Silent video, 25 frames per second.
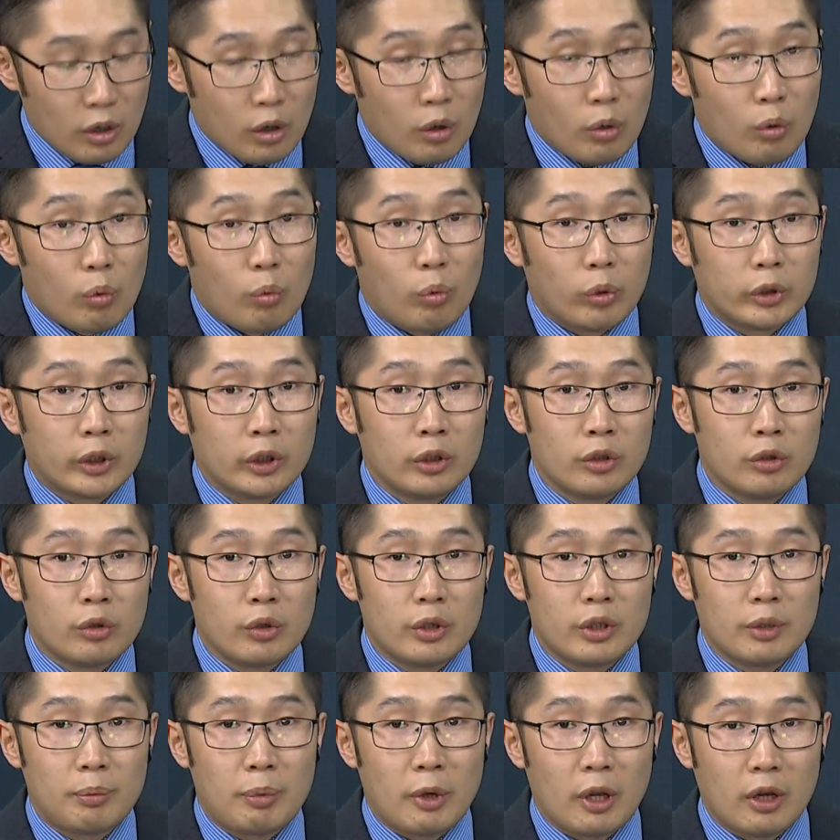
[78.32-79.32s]
Will the new
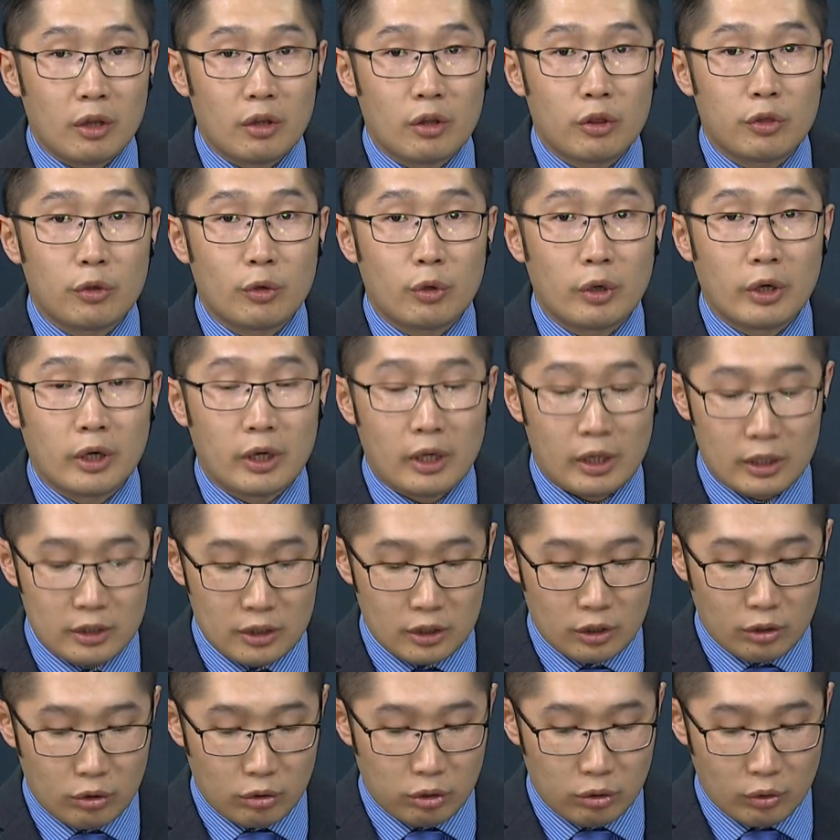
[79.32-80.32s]
independent authority against
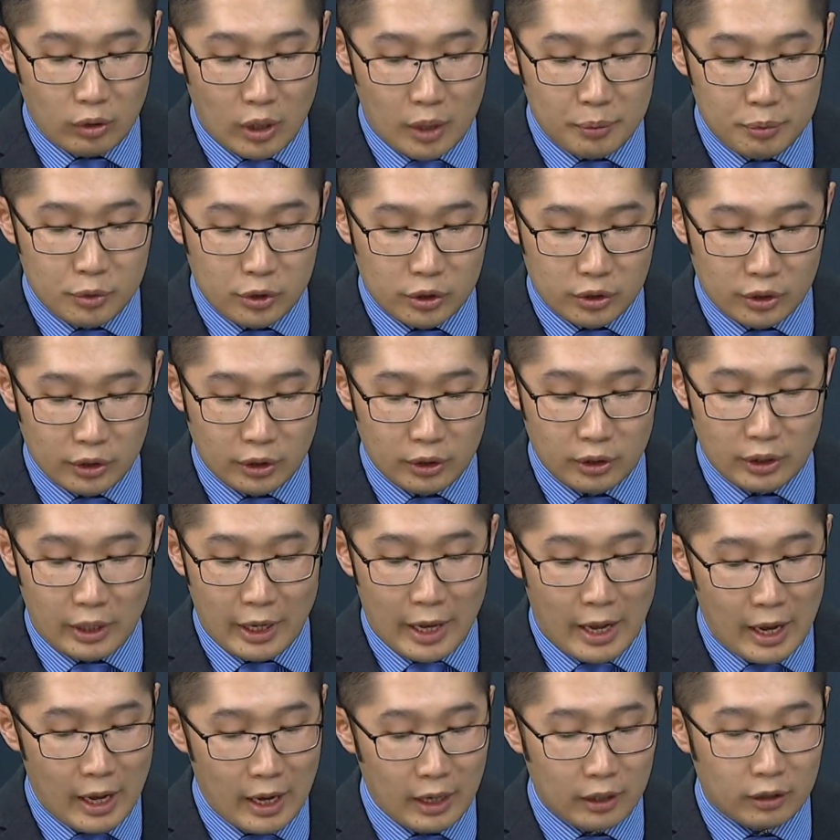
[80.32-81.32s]
corruption
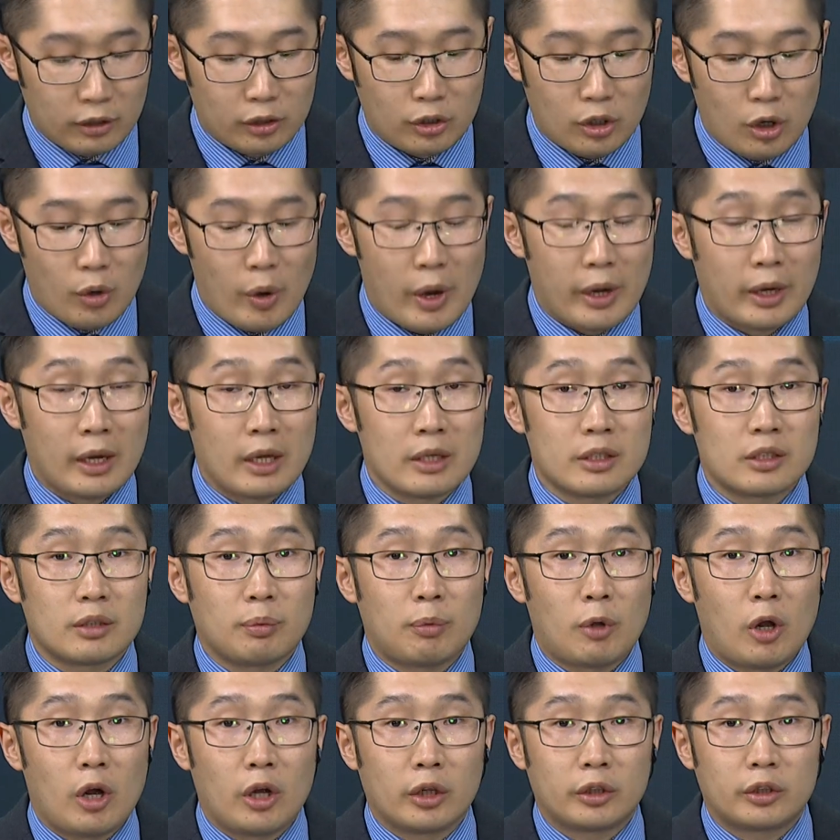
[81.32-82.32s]
head go against
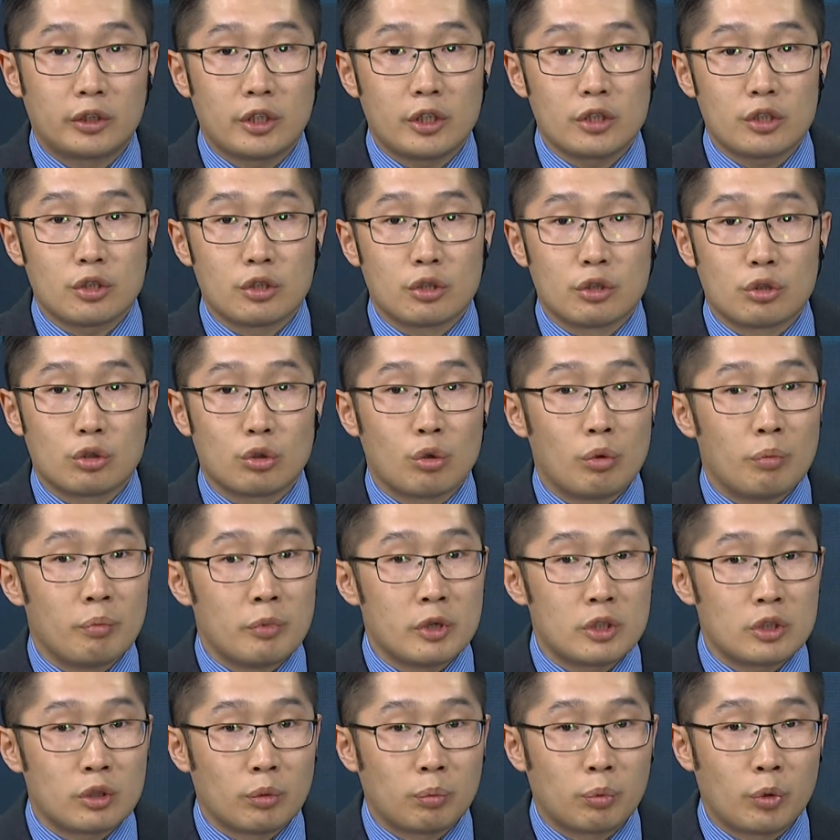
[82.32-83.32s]
politicians who
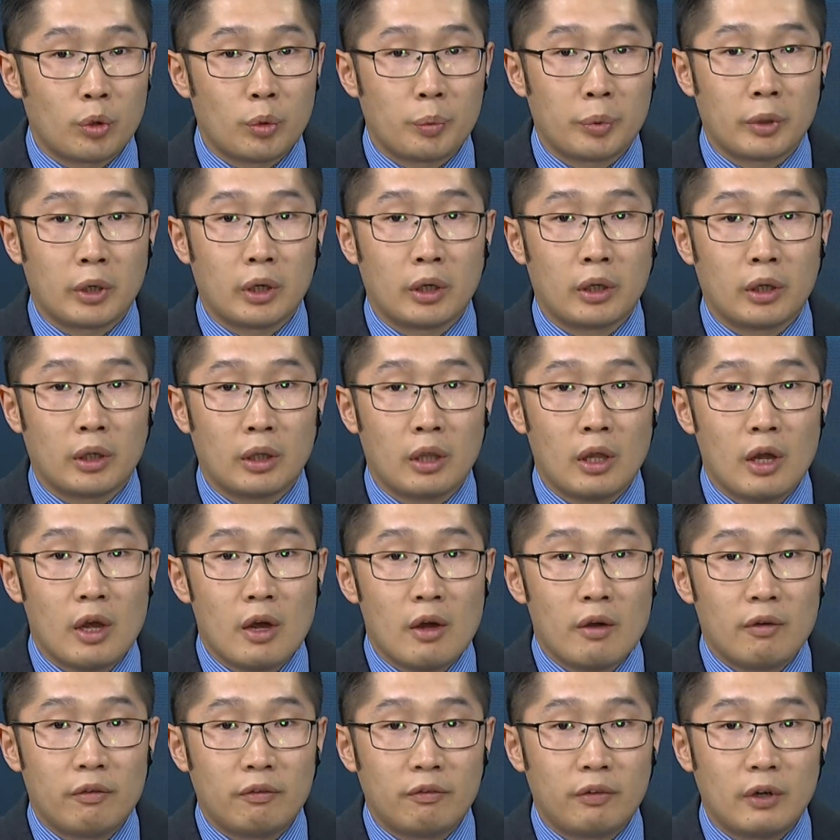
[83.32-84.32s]
misappropriated
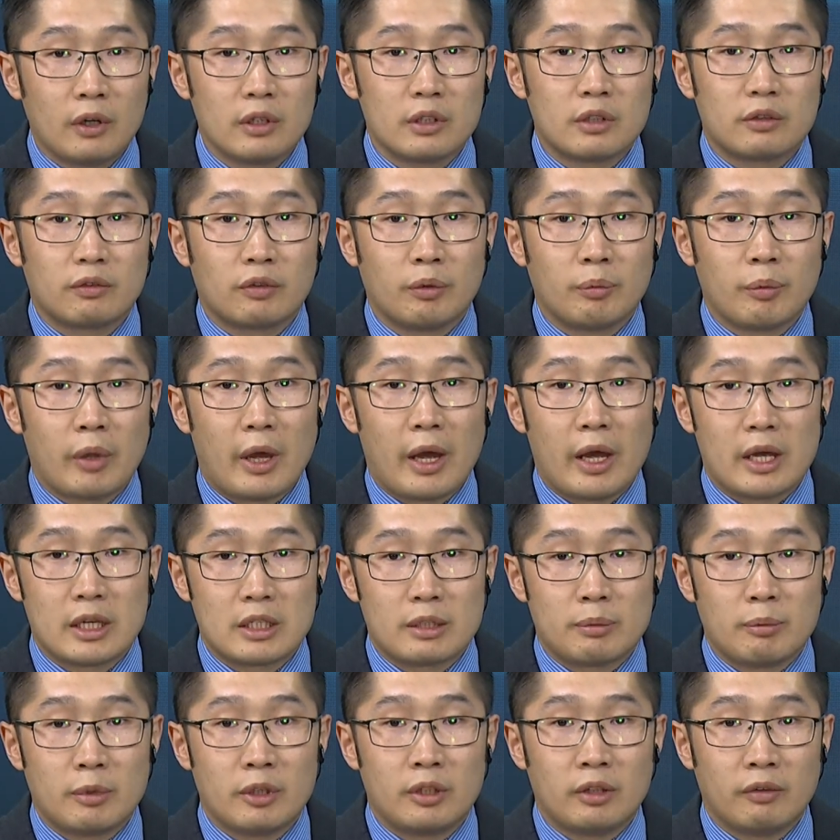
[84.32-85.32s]
funds from the
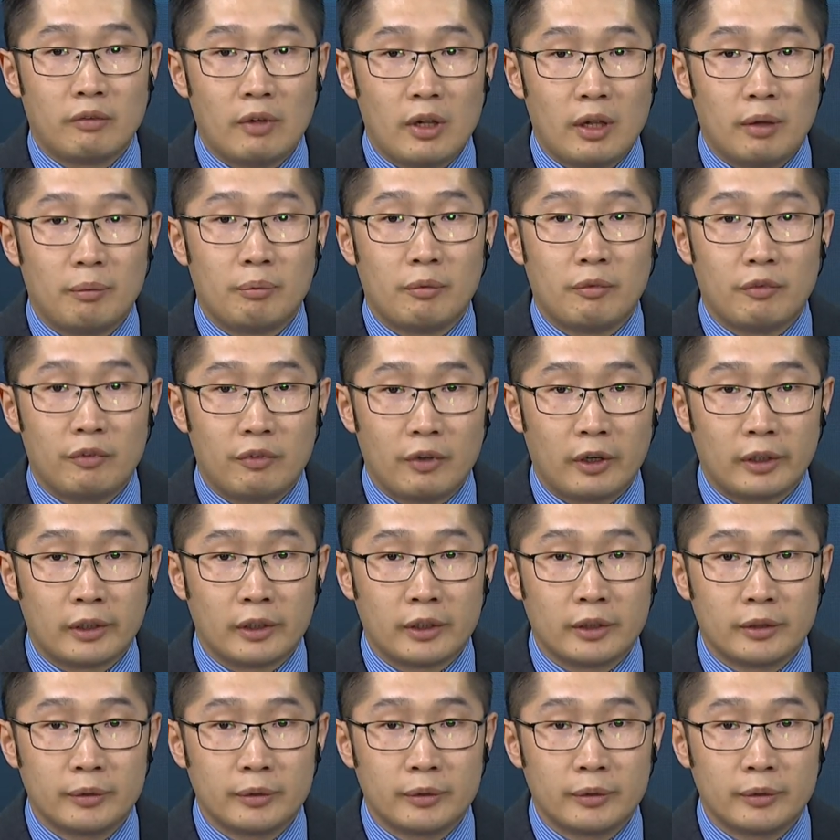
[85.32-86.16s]
SME Development Fund?